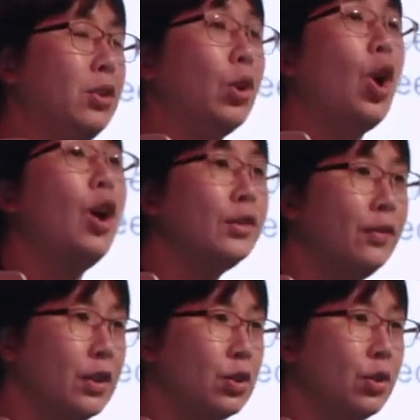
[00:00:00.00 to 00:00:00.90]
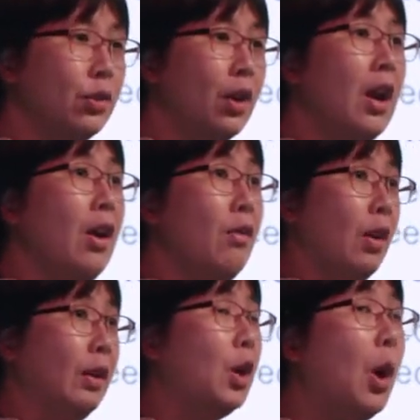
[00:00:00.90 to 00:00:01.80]
cost function
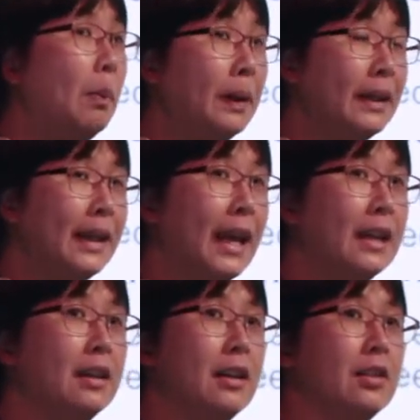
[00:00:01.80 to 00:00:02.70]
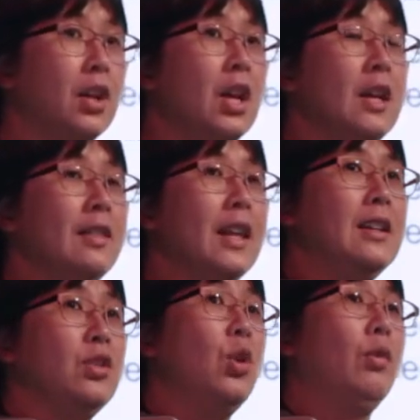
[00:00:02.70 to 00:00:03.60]
very complicated, then
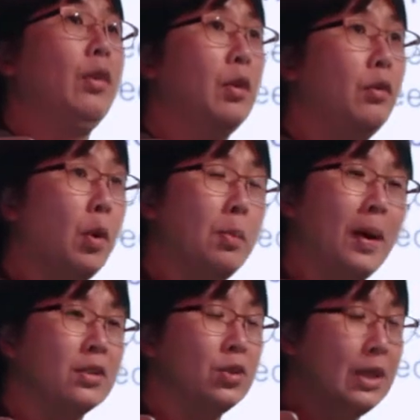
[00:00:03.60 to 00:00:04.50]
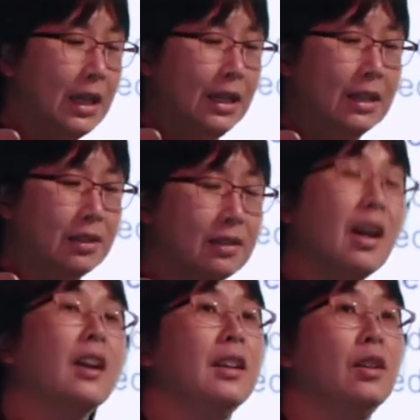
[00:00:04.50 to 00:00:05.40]
it's not very robust. You can get
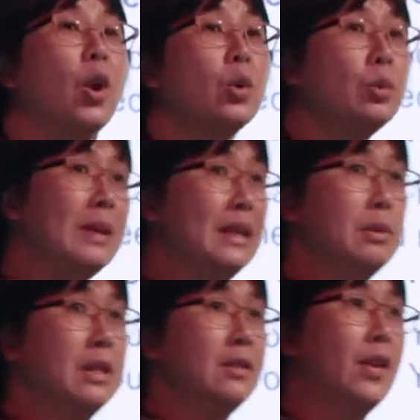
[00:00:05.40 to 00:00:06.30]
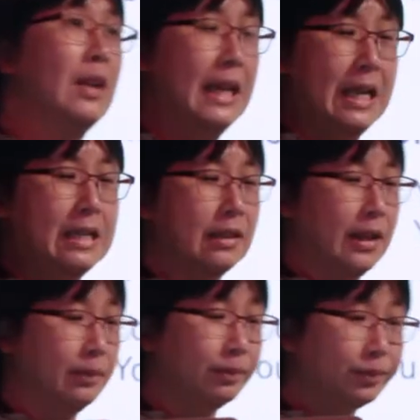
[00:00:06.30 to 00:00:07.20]
stuck in local minimas very easily.